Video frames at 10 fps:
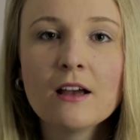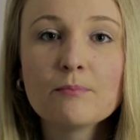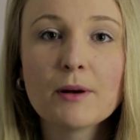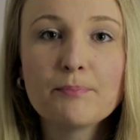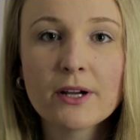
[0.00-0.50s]

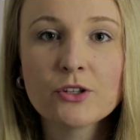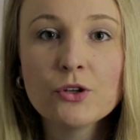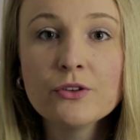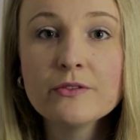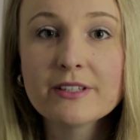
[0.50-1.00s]
but by
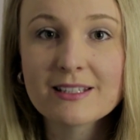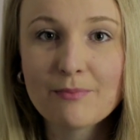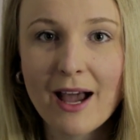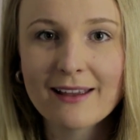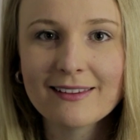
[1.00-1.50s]
you
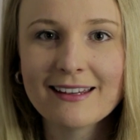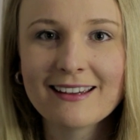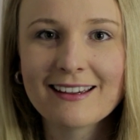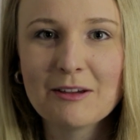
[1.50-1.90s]
smiling,